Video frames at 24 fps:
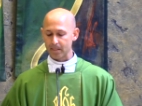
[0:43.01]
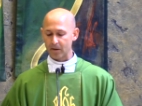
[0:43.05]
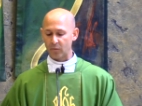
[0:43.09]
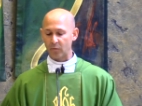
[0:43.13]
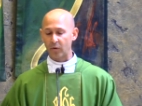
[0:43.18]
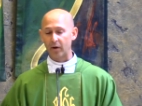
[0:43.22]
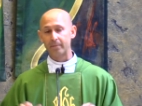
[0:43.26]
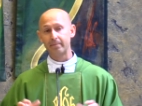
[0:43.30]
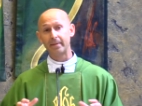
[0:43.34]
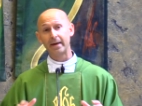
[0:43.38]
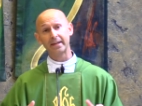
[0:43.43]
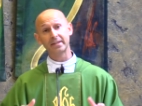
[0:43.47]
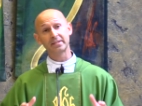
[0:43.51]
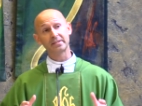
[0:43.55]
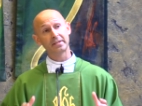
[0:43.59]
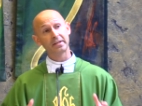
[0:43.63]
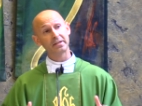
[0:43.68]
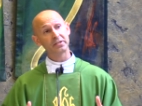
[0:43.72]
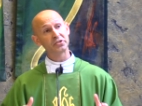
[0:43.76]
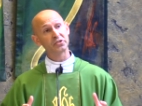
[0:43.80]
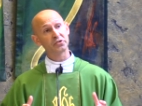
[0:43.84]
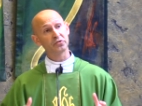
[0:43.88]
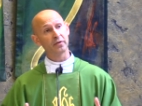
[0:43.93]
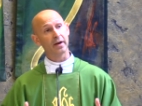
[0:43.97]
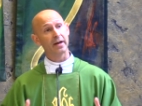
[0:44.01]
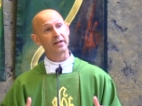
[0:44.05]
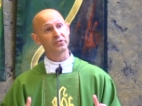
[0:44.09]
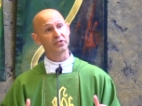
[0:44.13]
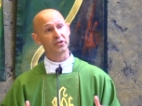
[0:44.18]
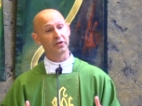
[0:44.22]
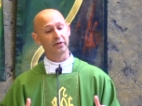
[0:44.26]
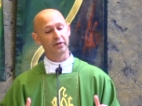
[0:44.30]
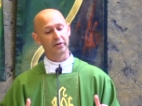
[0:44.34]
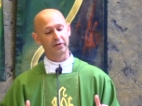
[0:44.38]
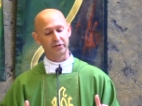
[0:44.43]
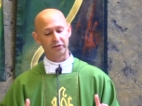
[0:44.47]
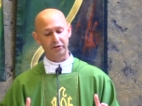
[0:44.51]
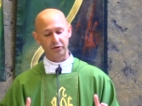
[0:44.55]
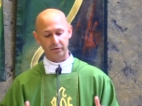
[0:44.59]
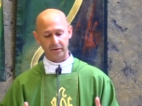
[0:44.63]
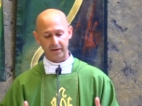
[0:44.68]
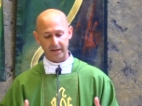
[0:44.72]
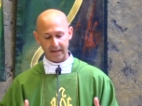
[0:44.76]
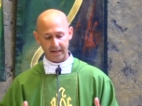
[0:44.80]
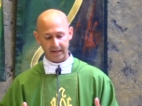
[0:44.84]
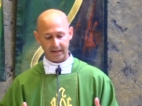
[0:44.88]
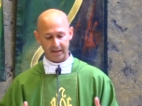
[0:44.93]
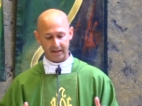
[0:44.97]
What makes this treasure
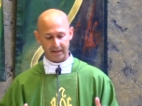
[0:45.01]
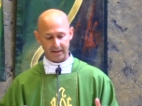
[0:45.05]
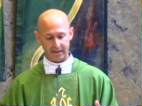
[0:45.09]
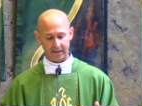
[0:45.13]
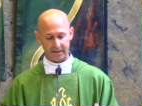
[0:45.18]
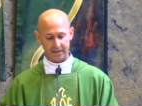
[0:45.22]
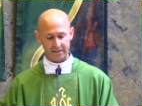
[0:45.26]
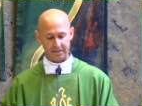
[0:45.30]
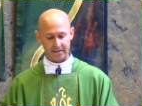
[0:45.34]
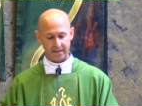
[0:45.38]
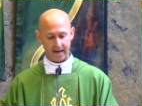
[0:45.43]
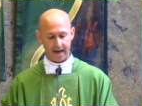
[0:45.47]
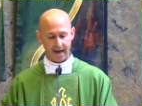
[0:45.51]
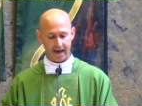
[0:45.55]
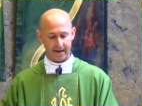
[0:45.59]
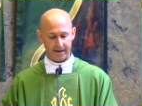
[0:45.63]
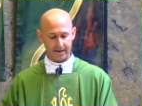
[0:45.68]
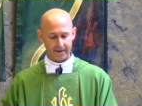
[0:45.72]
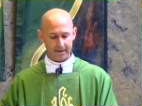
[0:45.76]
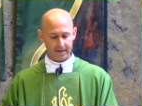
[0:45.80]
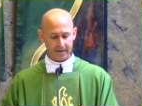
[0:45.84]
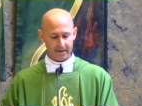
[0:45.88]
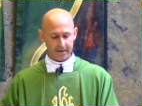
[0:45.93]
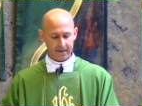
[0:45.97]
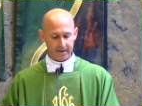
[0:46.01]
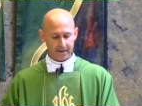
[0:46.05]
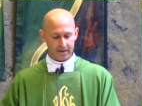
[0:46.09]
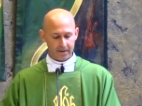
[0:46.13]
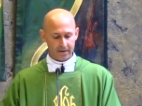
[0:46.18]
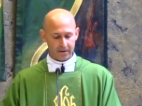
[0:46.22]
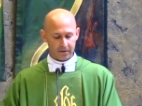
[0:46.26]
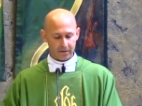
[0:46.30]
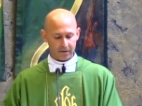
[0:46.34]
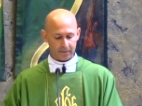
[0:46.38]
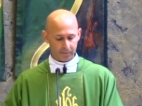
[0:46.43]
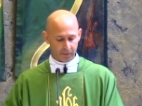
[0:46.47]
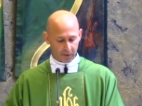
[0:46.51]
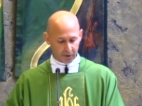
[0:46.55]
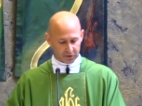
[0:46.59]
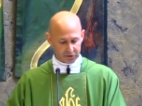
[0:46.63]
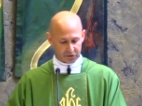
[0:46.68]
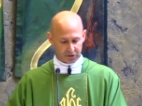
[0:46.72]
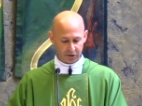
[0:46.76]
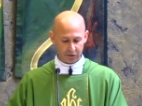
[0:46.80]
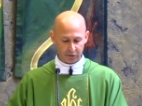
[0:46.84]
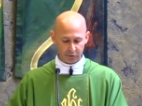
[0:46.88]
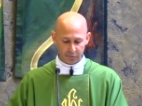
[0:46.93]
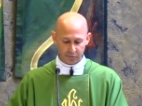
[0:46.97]
unique is that the
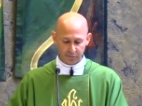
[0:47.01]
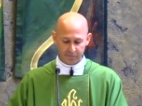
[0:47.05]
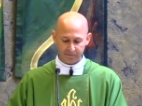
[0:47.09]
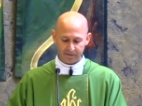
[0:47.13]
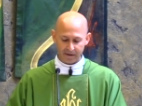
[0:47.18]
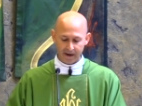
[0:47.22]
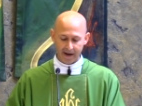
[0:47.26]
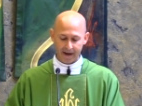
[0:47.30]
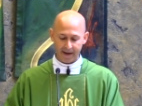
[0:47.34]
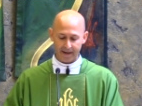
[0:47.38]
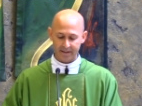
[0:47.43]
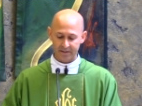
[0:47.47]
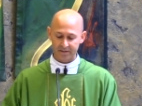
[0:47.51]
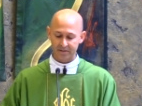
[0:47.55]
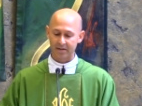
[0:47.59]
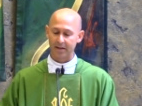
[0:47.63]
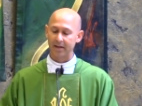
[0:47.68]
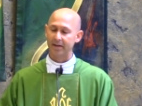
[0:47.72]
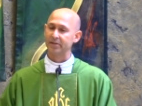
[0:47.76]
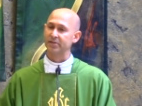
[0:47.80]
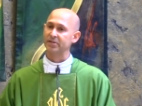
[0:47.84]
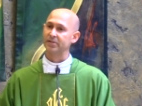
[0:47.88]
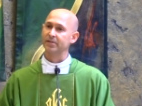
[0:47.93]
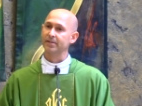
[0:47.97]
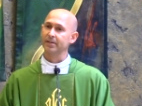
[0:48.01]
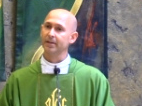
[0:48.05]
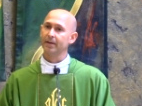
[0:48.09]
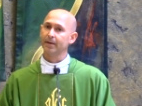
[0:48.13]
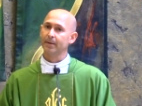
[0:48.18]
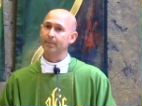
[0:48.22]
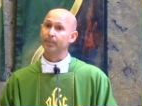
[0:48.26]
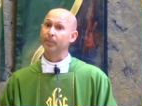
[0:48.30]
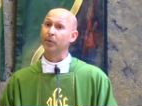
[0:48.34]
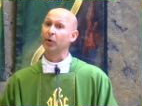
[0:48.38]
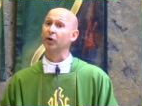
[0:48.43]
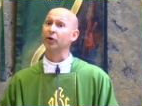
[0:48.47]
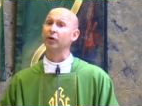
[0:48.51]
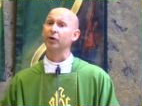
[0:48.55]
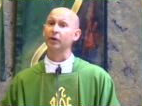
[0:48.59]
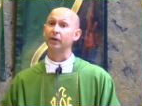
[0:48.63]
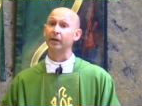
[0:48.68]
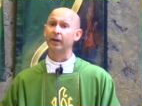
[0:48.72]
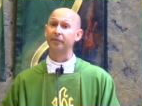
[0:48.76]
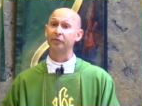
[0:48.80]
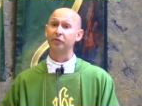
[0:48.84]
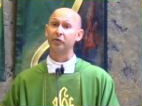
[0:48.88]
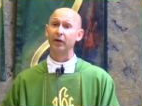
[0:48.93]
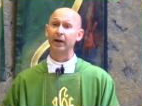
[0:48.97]
person who finds this
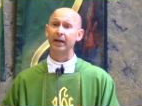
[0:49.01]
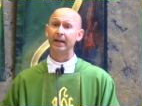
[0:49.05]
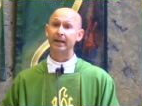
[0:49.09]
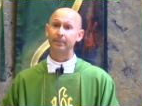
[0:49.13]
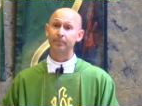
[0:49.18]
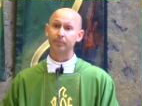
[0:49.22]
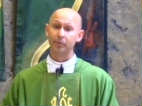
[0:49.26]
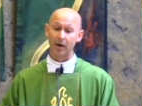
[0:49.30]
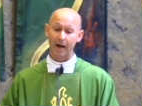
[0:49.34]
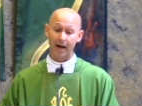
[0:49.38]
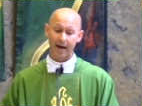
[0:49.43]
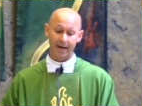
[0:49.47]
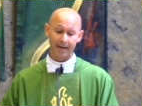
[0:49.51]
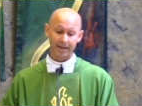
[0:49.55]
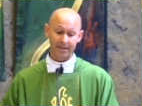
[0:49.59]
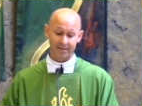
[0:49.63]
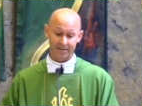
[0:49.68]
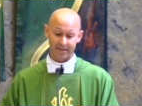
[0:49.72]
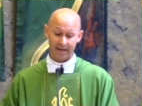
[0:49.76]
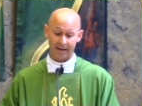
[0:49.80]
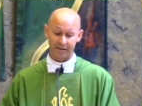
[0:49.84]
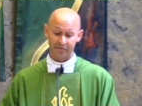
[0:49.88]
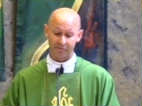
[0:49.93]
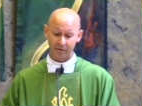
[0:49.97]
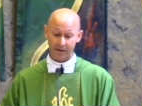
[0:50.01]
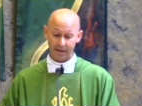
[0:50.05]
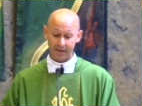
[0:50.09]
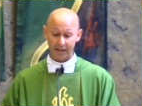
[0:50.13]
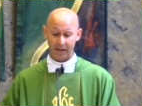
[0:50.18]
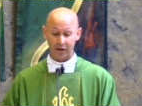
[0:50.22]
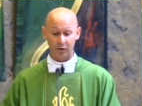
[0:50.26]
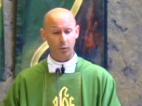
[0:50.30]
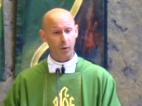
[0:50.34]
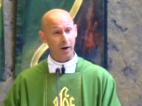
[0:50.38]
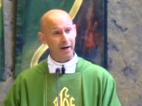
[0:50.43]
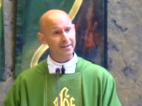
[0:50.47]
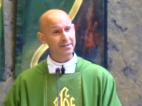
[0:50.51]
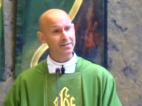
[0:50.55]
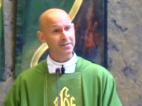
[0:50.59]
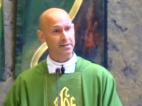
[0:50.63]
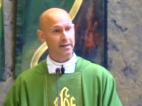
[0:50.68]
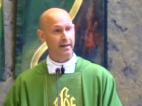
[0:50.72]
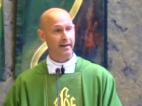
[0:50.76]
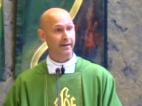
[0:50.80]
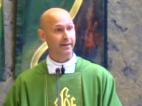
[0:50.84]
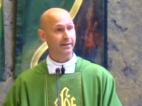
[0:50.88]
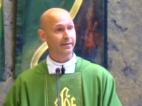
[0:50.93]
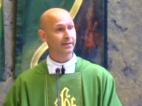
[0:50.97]
pearl of great price and really
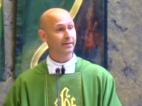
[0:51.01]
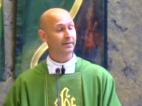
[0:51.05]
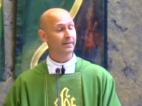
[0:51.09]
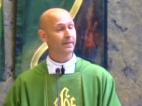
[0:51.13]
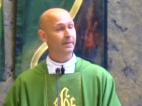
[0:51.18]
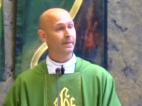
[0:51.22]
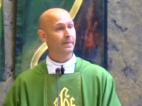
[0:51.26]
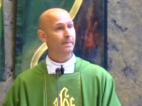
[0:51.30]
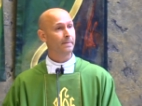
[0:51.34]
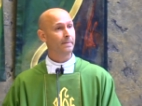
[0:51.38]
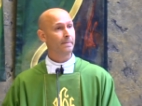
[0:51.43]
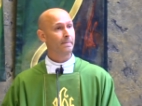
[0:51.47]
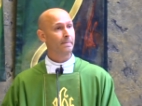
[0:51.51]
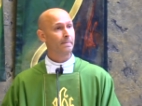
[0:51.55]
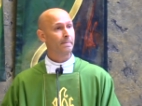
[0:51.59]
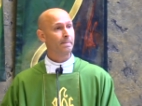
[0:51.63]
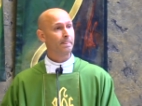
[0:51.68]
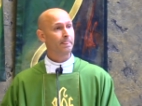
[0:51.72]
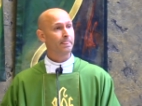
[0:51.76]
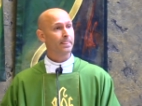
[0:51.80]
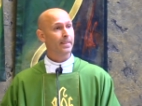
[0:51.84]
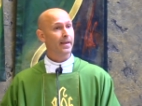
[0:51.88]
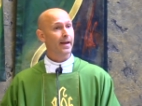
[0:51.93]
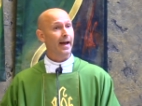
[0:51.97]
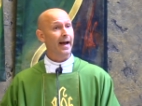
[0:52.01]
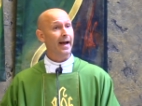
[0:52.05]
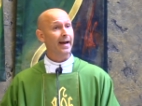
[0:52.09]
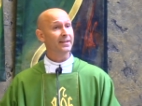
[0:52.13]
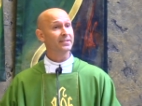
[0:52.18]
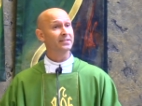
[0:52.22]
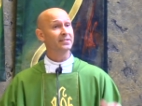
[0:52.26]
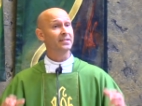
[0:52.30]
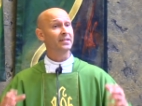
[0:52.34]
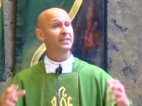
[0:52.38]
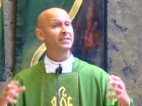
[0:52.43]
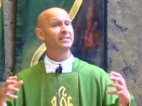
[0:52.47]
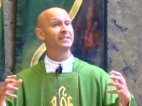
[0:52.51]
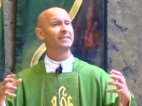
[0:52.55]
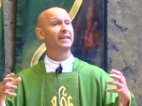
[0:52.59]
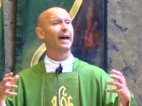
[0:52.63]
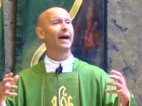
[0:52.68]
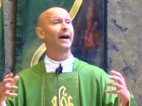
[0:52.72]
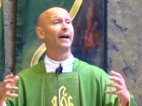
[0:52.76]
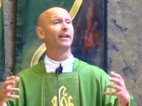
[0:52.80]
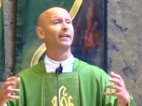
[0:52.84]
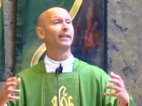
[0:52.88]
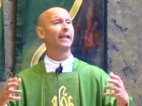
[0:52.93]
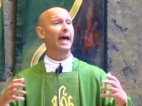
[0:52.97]
wants it has to
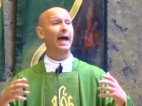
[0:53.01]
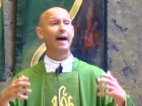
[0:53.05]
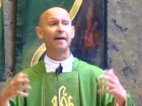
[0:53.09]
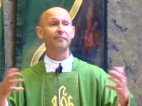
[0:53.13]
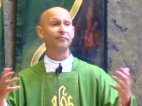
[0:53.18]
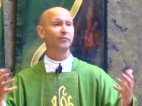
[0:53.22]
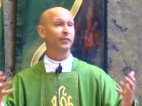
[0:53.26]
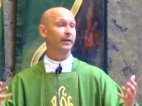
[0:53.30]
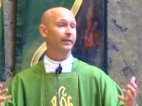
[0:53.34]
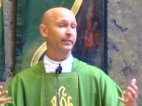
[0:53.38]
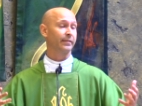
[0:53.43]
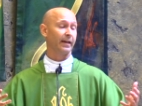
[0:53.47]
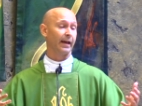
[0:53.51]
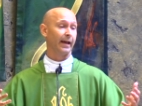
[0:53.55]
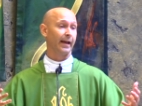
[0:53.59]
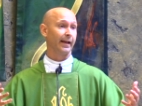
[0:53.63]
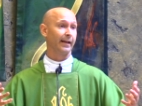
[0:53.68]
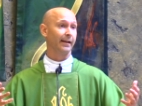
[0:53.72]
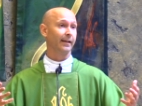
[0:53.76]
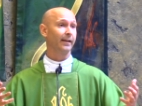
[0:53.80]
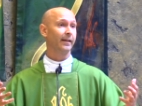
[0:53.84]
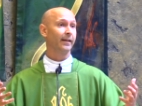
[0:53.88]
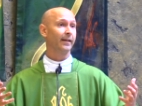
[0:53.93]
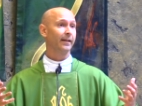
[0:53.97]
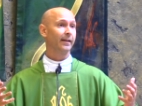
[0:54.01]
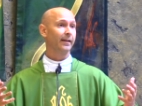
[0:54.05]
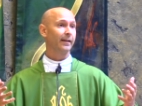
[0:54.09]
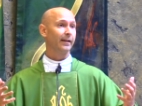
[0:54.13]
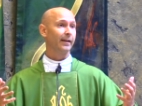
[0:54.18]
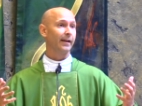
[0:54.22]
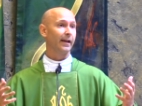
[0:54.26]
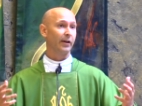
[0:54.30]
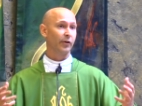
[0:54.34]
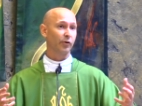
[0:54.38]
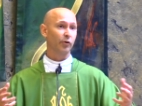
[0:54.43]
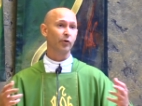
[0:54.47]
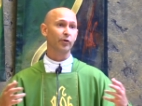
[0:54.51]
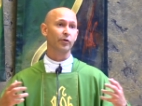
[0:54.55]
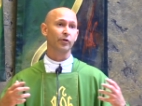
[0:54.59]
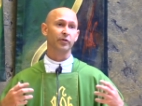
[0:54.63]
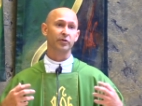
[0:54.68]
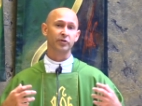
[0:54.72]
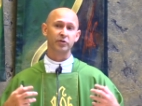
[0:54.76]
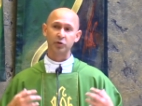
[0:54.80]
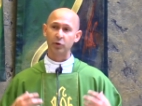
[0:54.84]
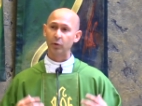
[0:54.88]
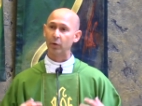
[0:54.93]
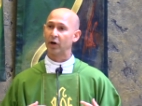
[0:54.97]
sell everything in
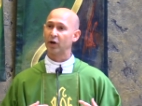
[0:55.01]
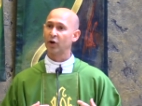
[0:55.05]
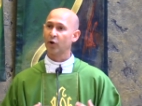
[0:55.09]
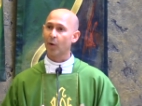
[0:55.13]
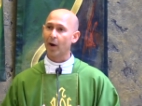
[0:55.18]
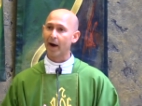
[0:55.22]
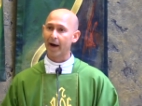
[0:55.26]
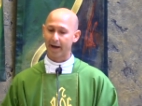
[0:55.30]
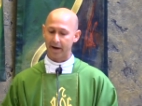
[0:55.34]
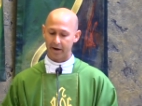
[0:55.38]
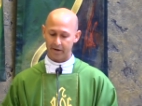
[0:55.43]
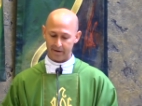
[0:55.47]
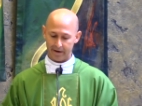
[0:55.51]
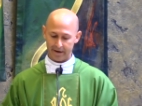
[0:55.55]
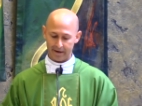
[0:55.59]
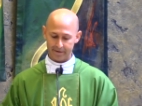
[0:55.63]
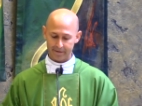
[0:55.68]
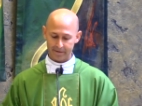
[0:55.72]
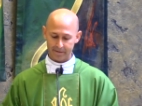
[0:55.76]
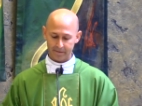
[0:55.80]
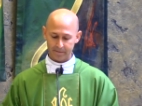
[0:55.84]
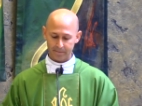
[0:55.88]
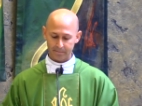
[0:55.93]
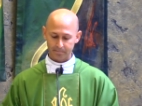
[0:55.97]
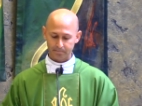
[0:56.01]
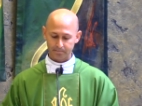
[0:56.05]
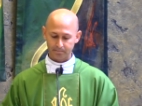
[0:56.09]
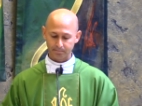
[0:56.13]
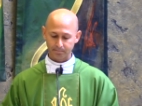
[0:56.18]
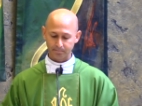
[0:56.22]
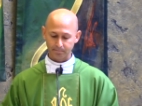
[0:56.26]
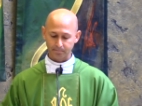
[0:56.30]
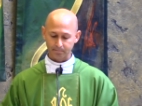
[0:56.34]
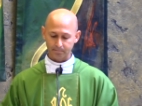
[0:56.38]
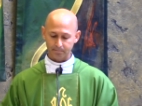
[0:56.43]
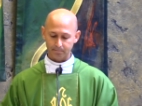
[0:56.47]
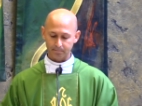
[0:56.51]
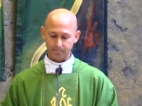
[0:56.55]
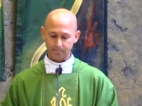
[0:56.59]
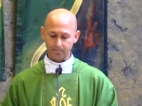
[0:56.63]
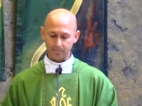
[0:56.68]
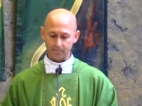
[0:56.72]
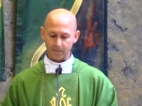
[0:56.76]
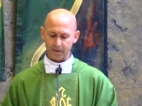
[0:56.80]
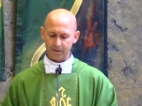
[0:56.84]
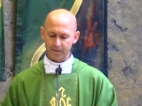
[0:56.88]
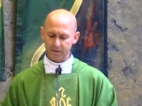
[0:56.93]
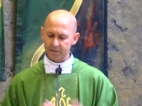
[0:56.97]
order to acquire it.
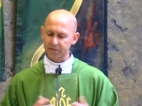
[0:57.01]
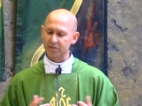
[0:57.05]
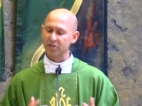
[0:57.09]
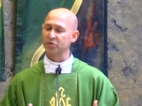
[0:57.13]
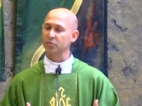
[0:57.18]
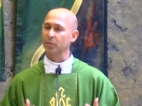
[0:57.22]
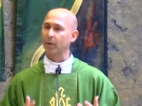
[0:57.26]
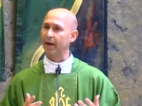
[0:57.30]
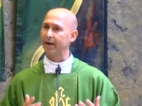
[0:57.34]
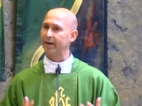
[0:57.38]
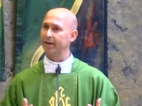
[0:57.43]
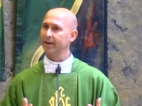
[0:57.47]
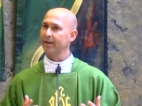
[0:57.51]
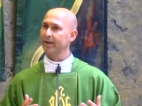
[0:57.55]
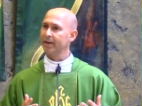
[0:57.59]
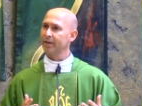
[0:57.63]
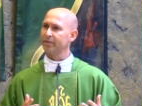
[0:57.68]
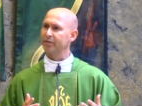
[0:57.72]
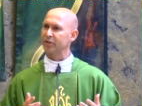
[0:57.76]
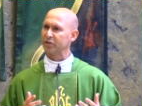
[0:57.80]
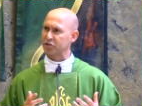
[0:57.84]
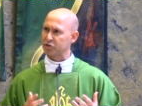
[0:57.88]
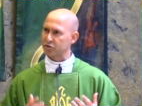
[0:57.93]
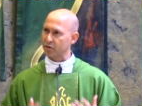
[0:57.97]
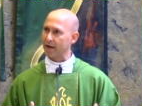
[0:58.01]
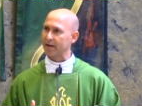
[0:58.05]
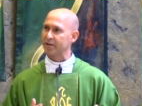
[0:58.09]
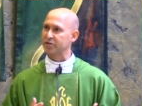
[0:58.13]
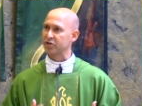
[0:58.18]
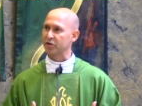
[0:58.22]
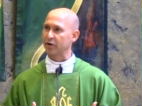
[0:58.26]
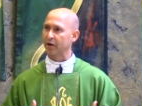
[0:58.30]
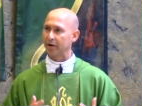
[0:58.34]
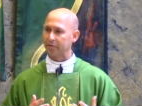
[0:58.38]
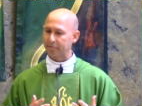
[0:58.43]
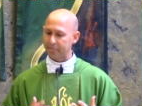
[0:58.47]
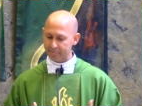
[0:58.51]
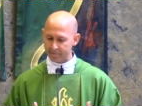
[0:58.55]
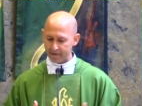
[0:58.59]
This is what the treasure of